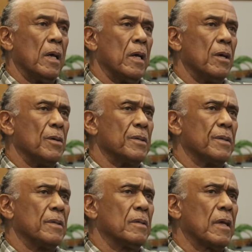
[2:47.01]
It
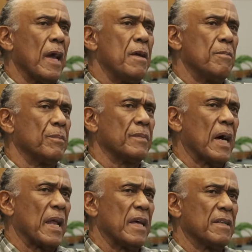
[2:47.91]
came
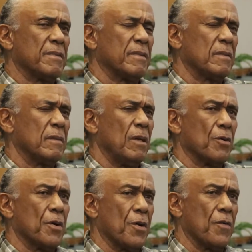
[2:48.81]
not as you
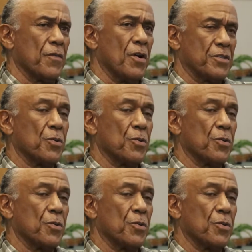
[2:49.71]
know uh,